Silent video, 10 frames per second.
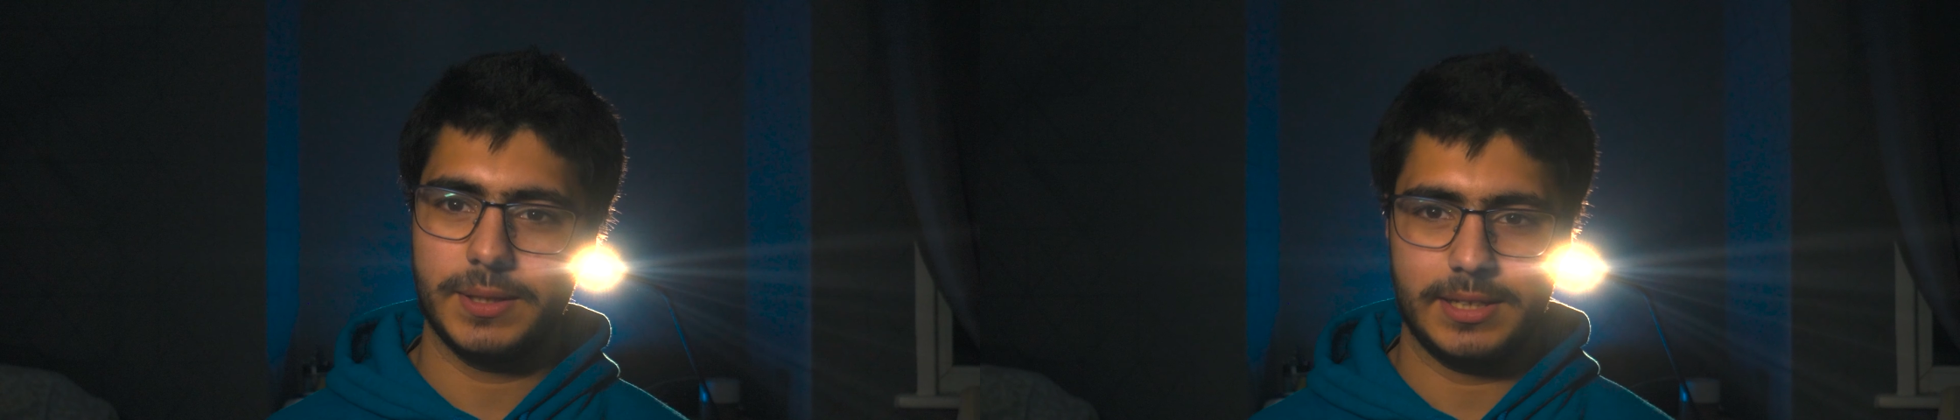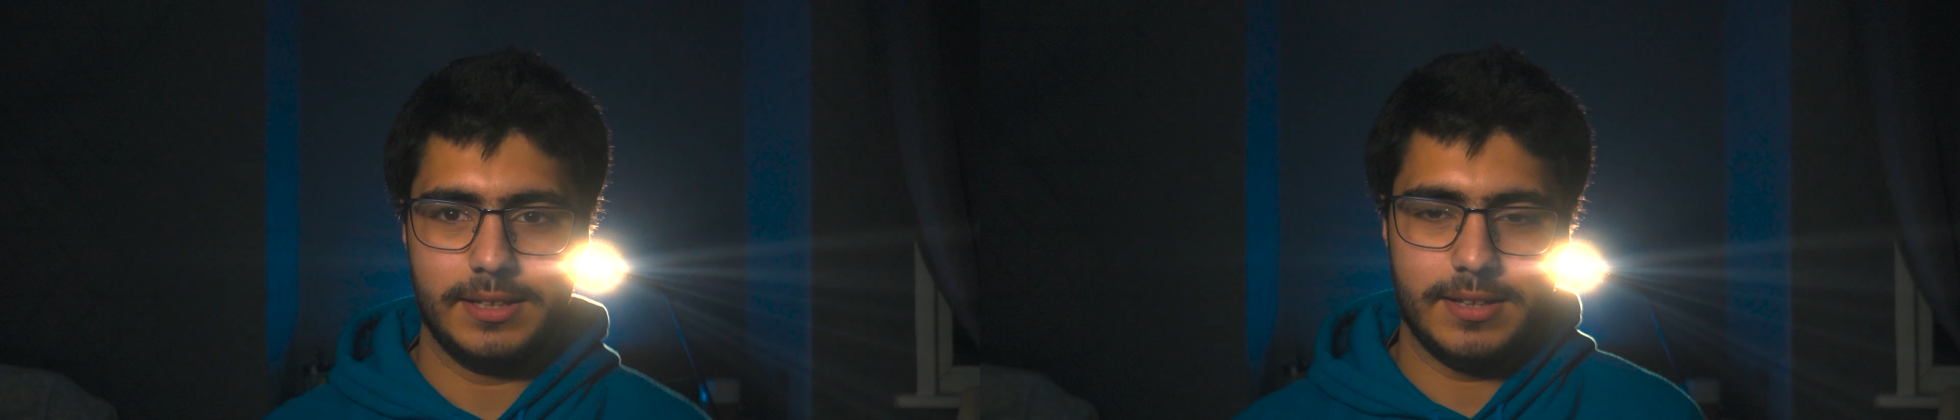
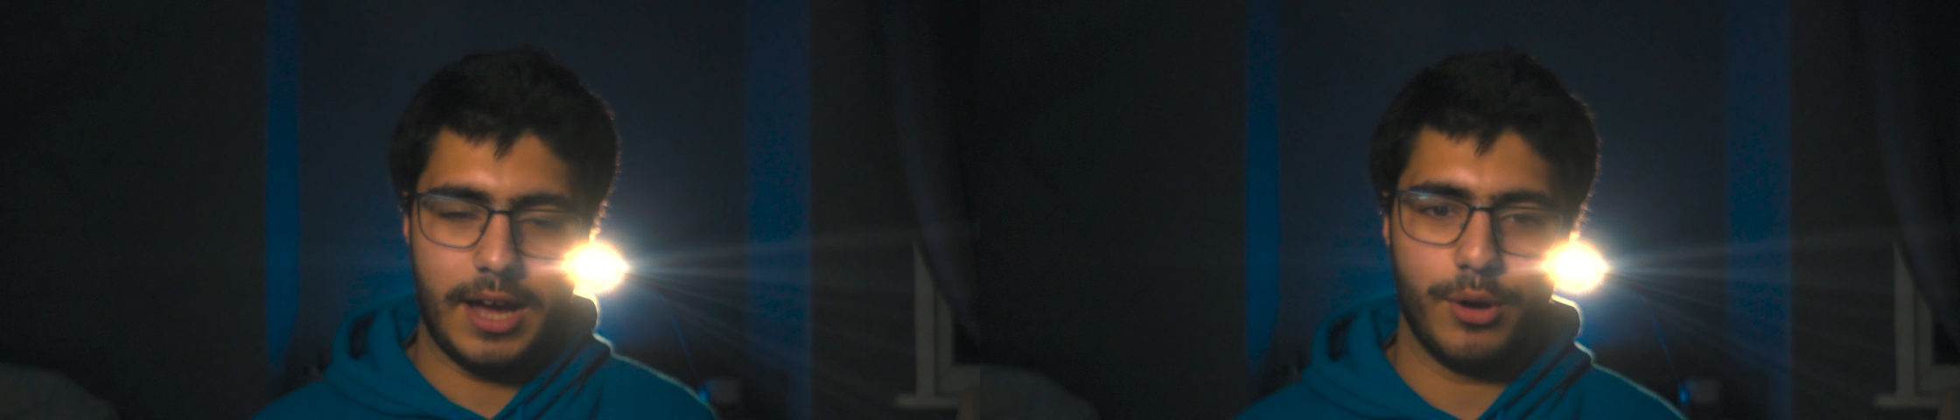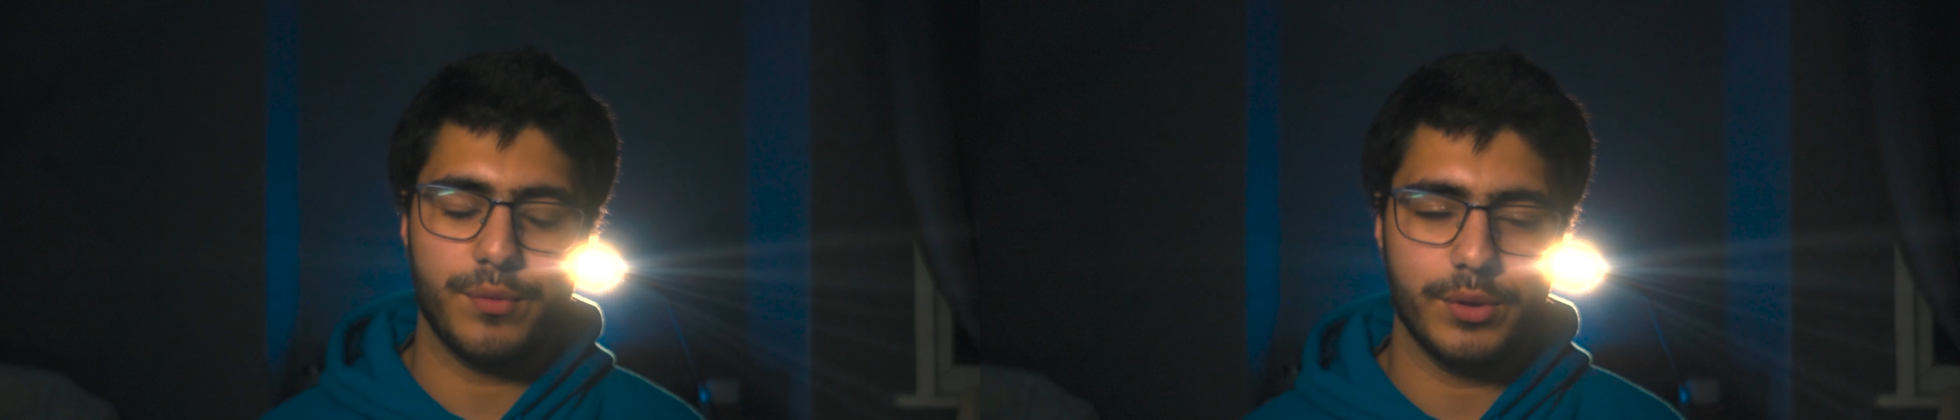basically the
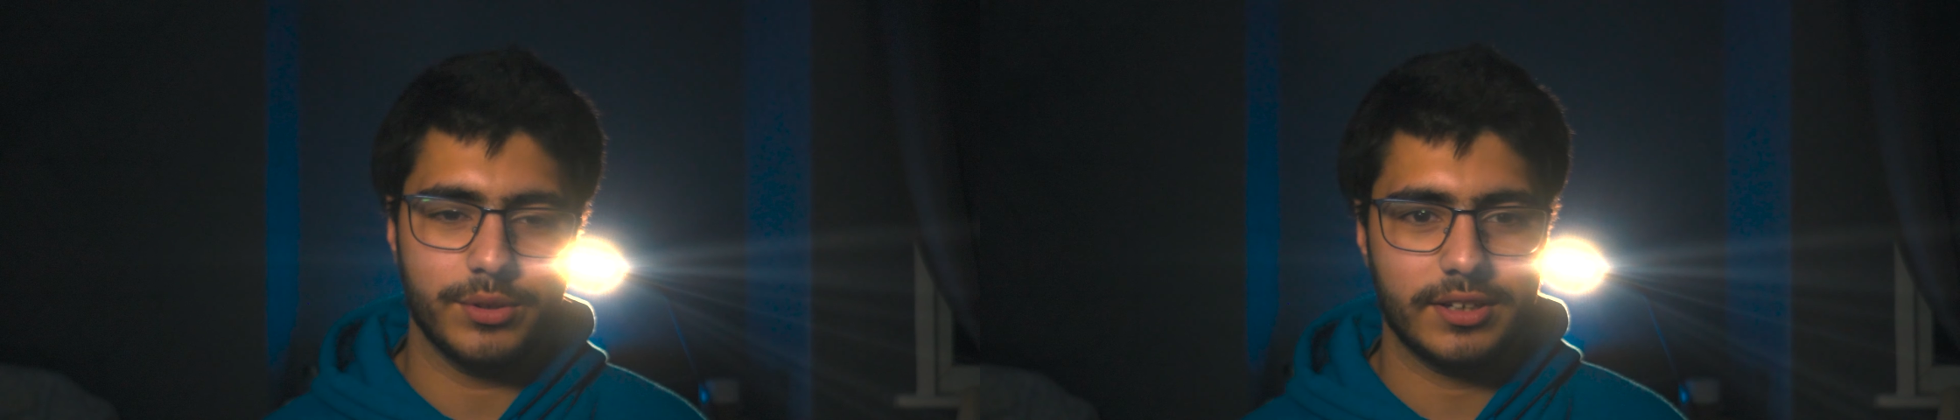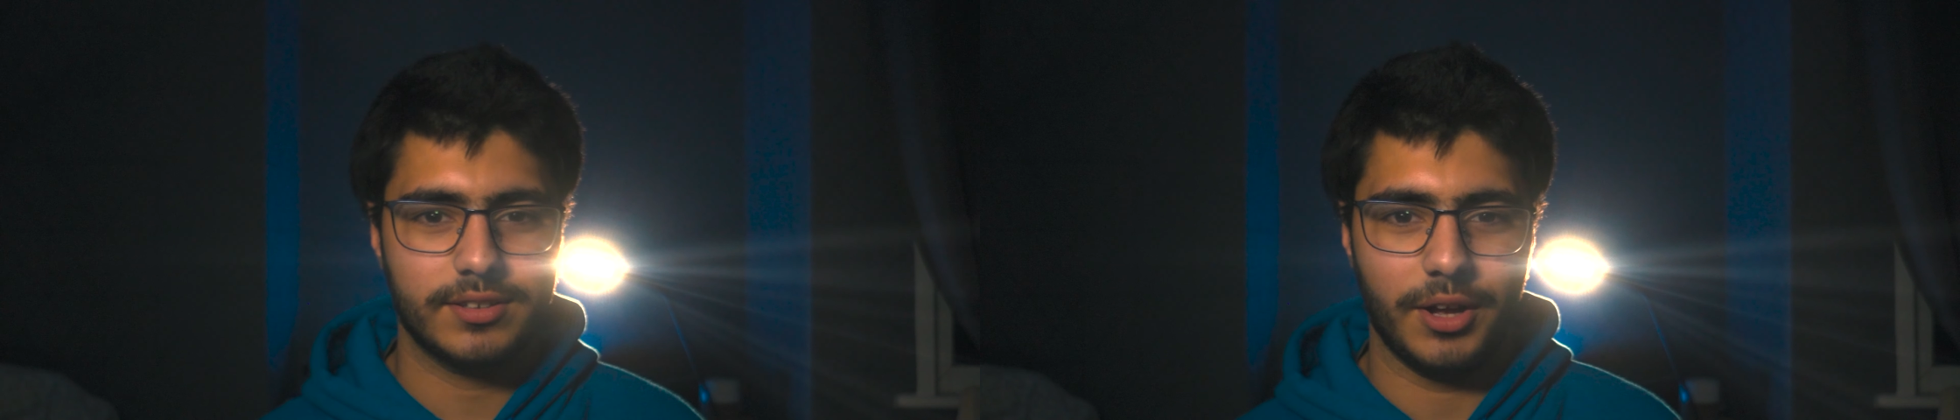Alpha
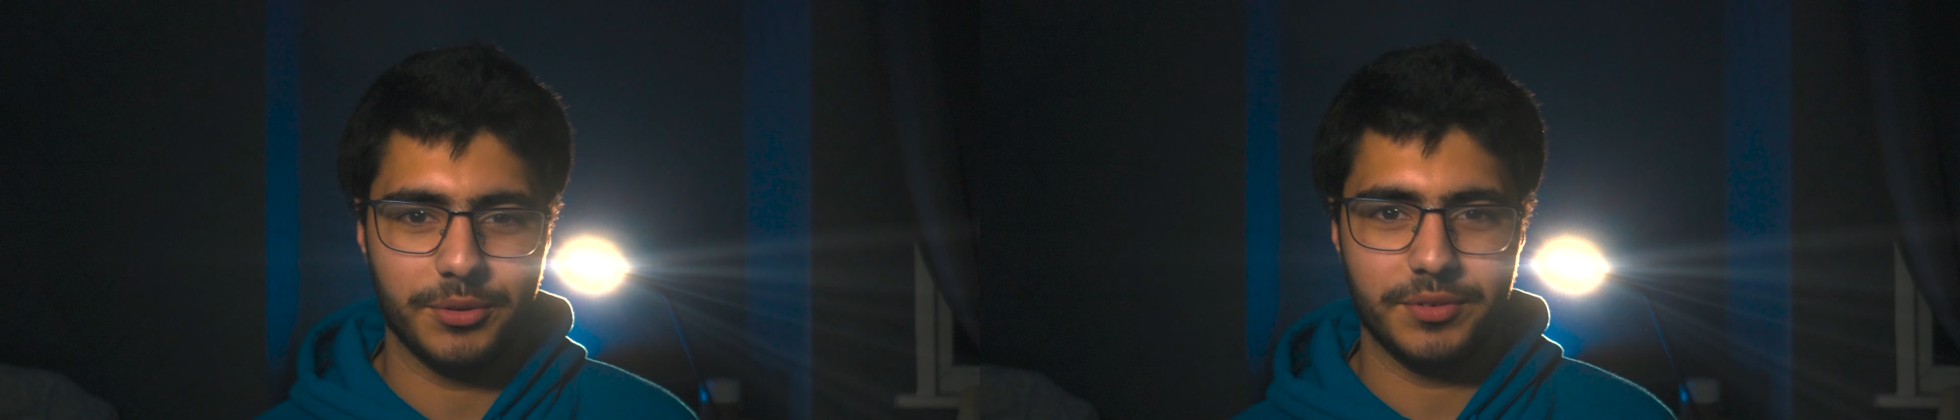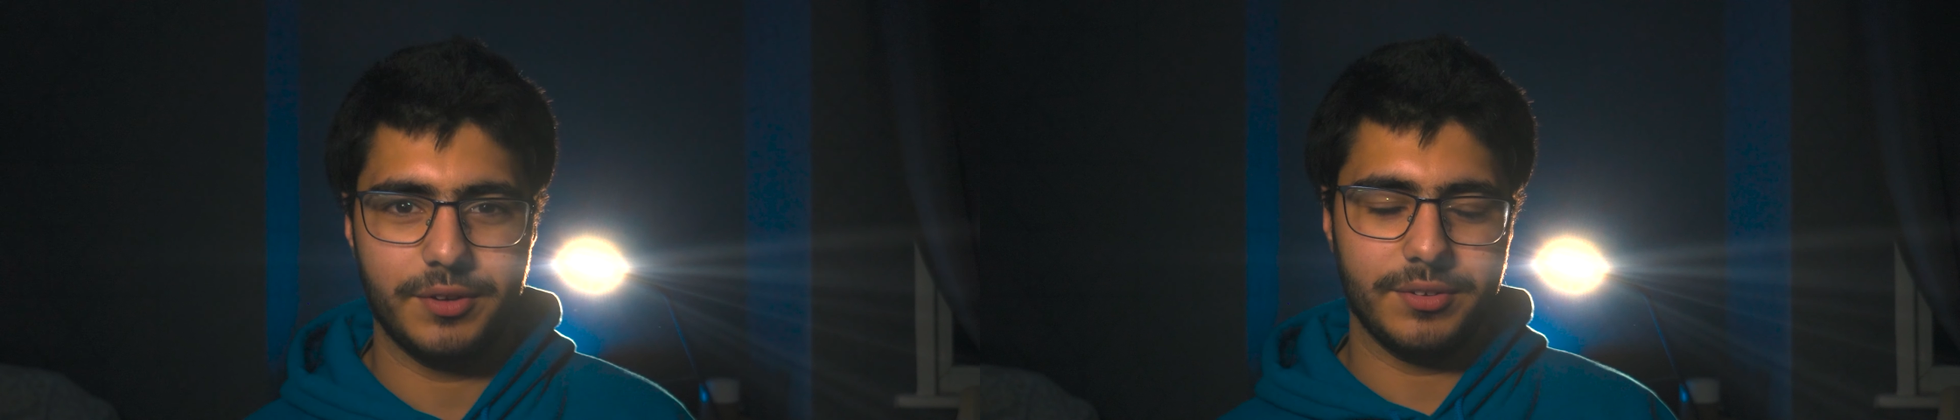
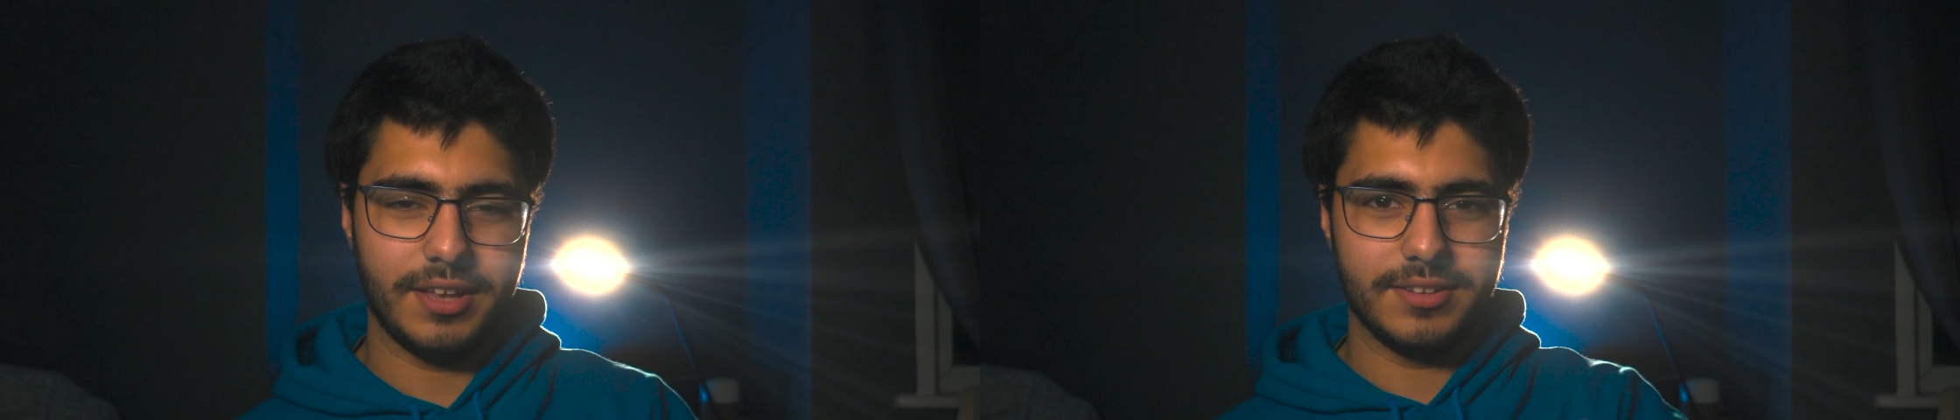6000 series